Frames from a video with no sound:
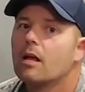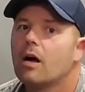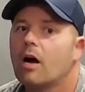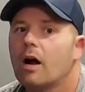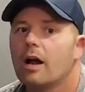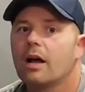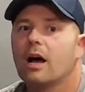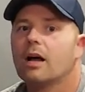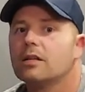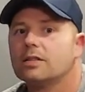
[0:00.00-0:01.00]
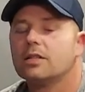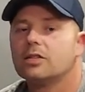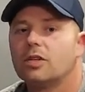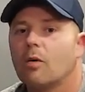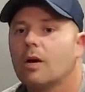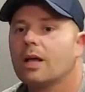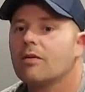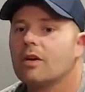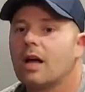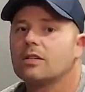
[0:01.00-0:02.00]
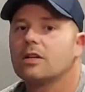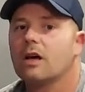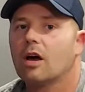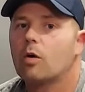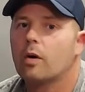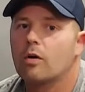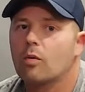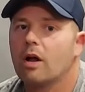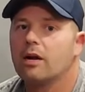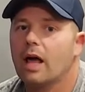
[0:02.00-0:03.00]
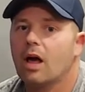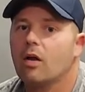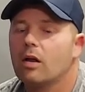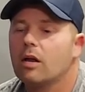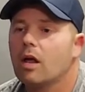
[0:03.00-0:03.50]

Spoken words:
All right, guys. So I want to give you guys a quick rundown